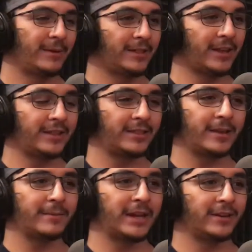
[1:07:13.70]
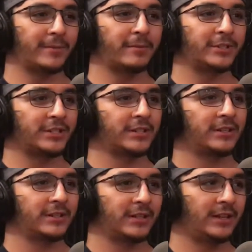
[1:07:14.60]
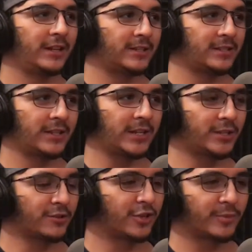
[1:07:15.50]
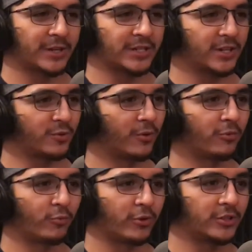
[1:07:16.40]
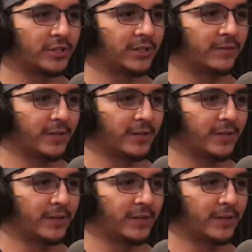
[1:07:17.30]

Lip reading: man, they made him. I'm just it's Scrooge McDuck's world and we're just living